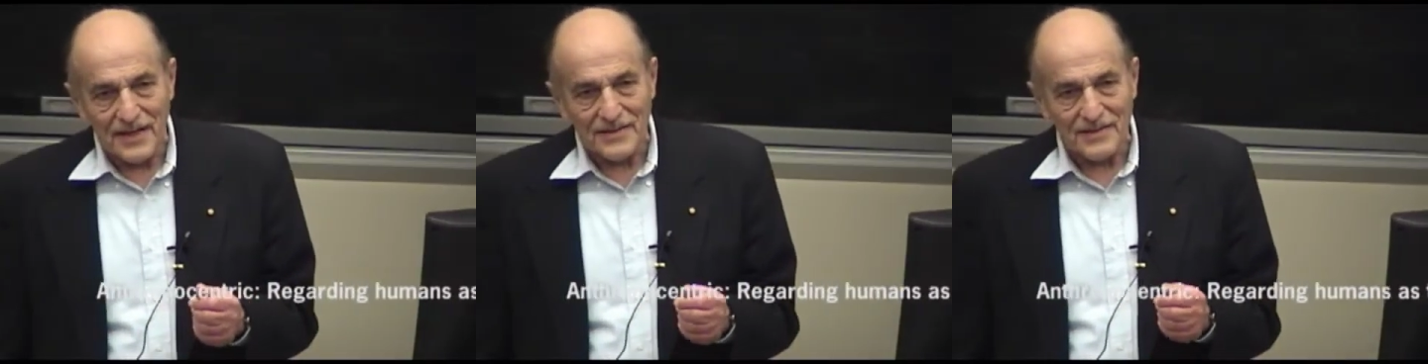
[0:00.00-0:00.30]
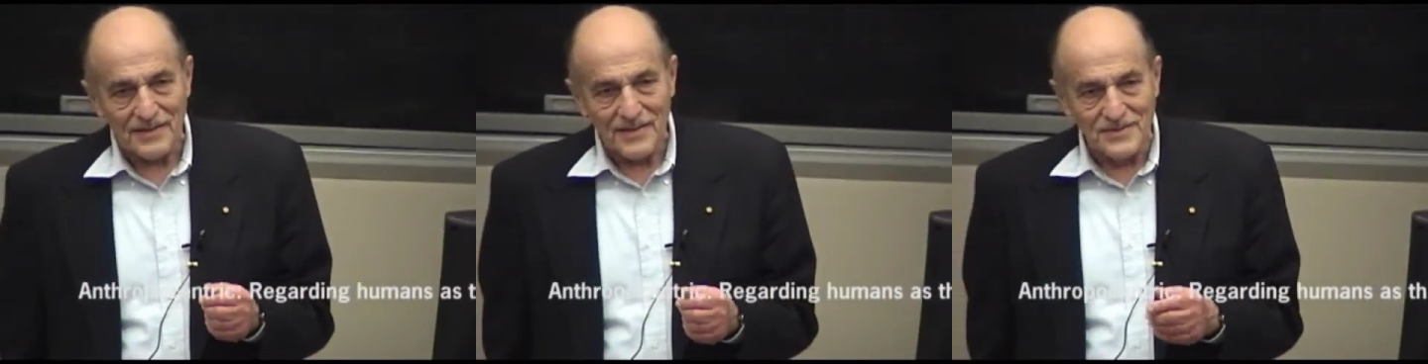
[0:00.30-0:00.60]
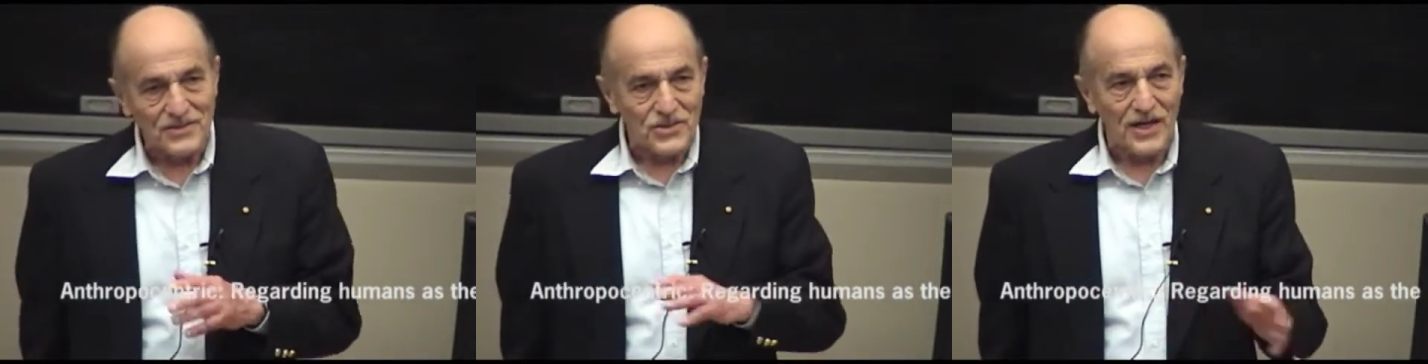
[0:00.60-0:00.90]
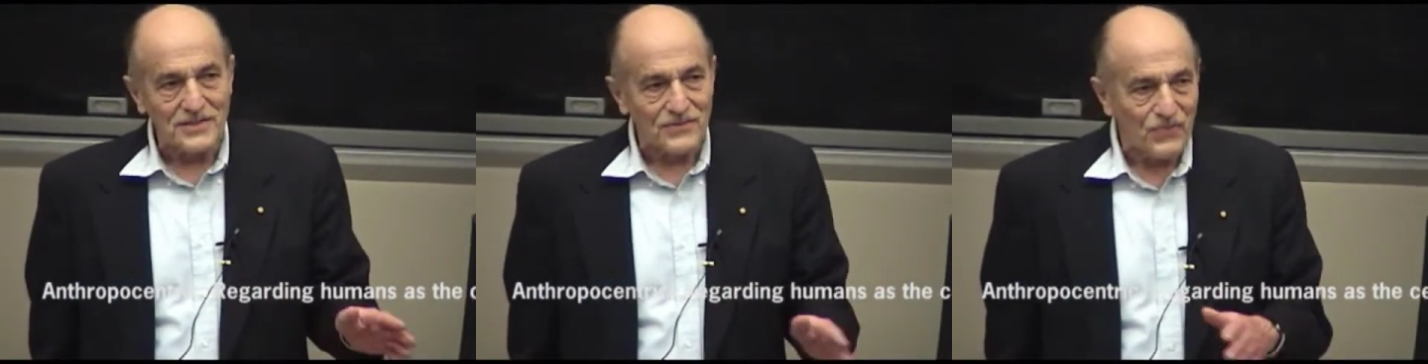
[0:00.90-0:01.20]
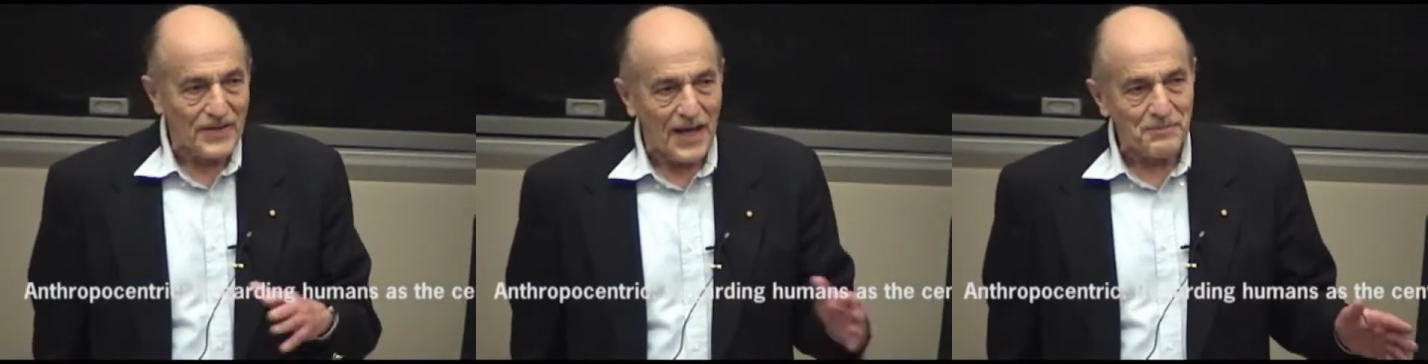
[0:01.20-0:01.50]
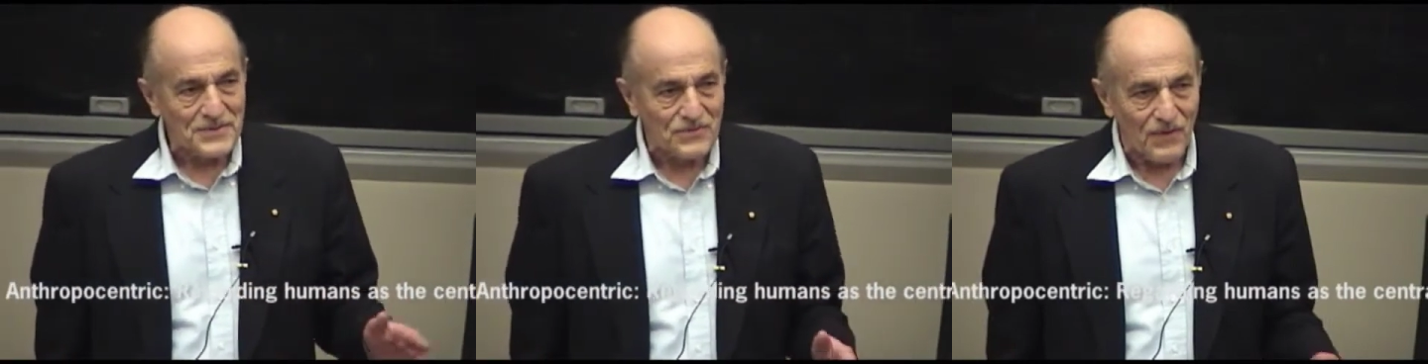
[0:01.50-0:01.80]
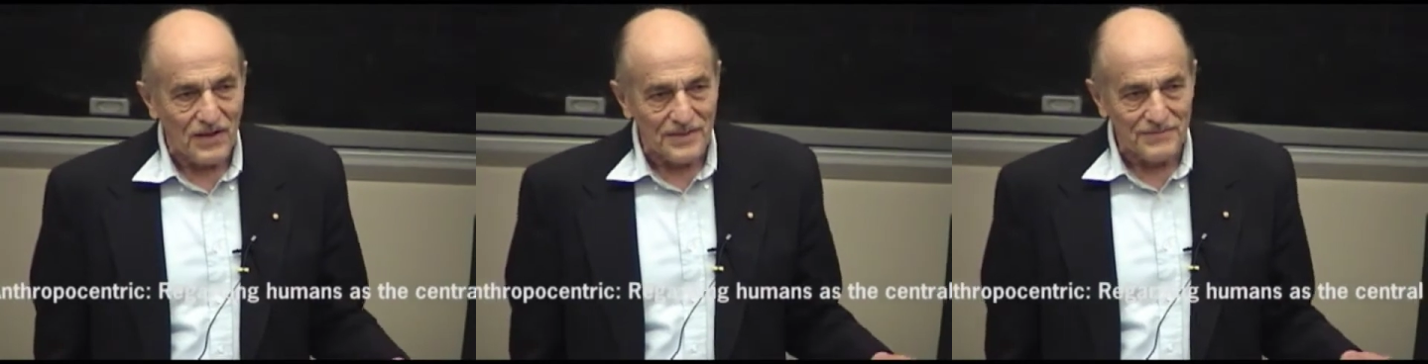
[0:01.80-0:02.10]
that is in charge of what happens
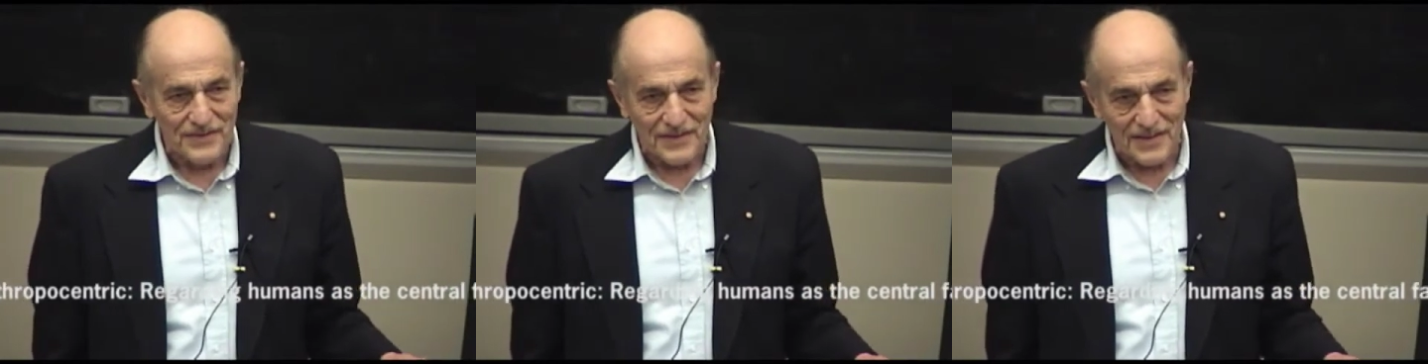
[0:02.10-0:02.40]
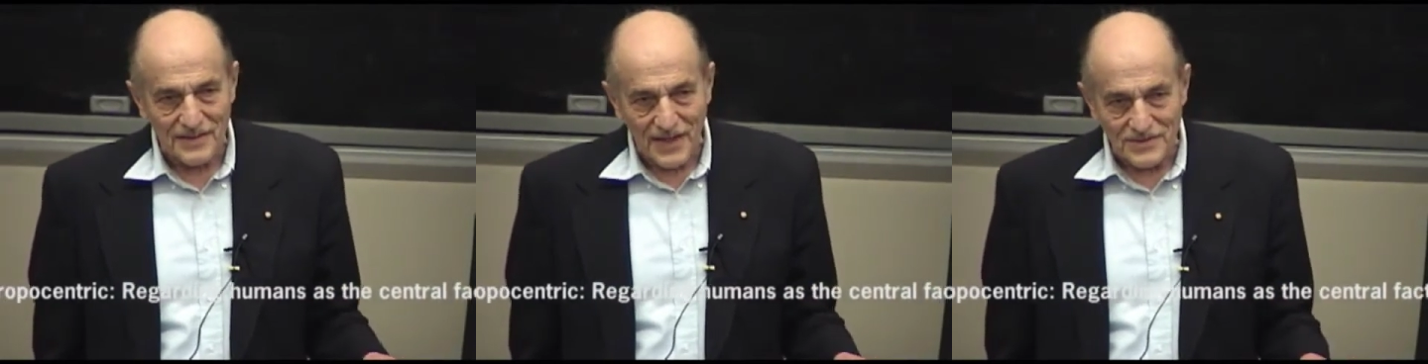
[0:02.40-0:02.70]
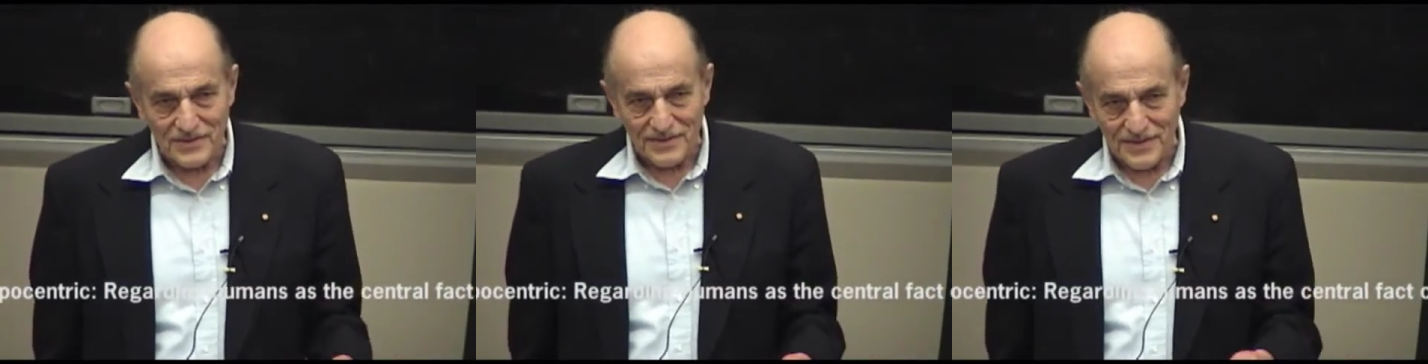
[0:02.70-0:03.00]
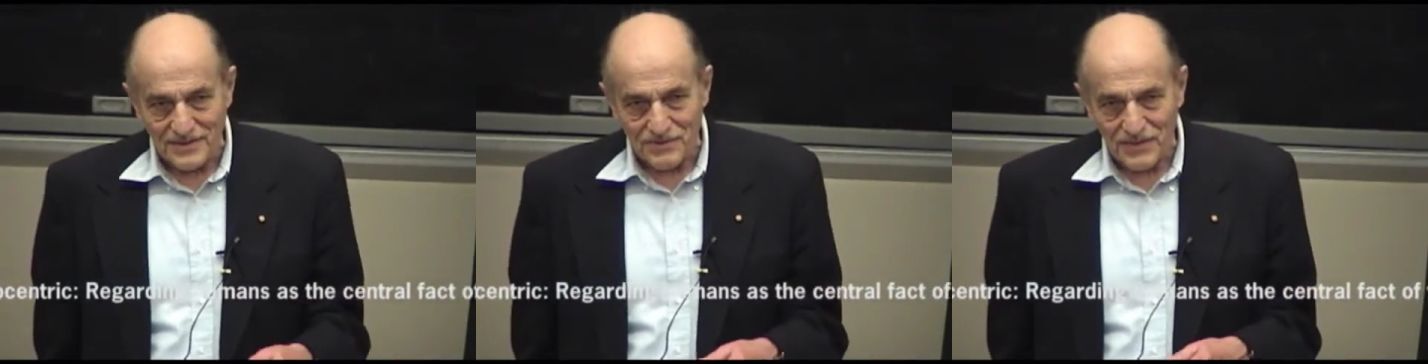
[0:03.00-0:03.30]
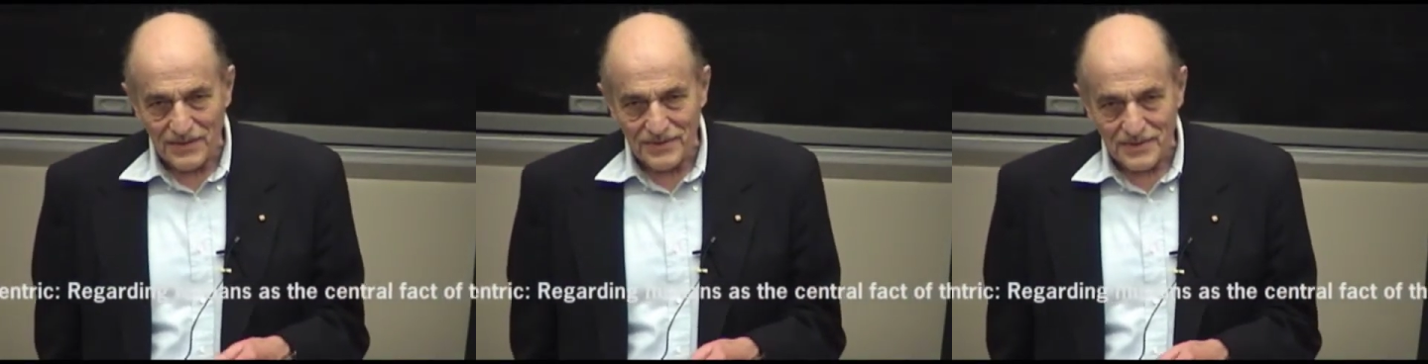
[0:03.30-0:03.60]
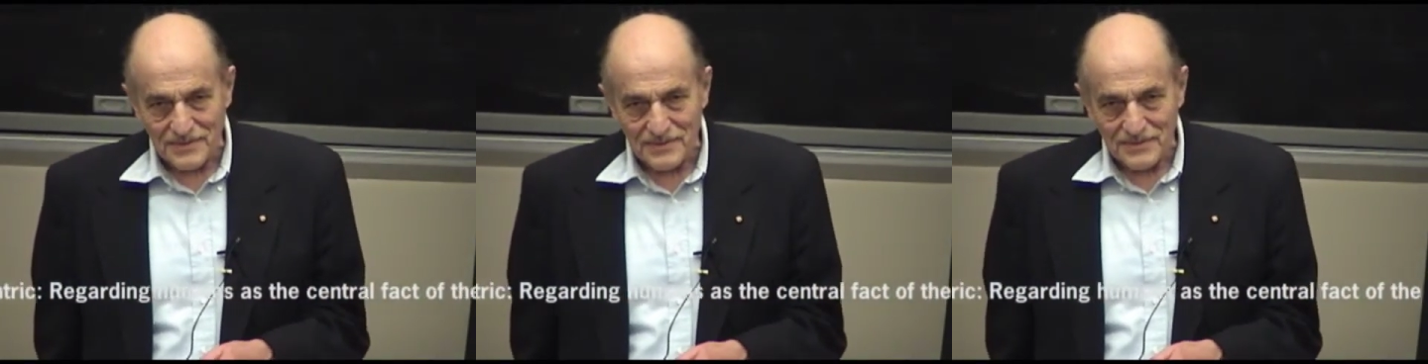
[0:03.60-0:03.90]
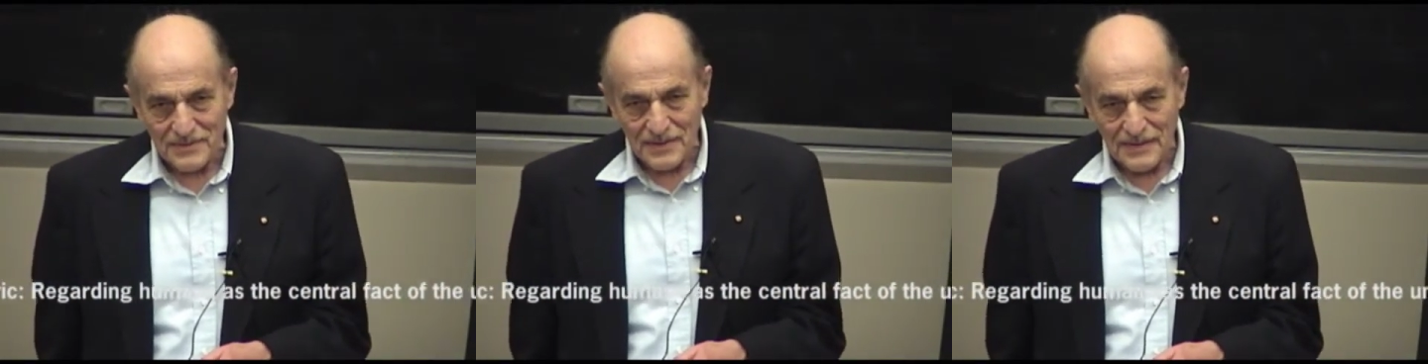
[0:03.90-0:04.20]
to all of the ecological things around us.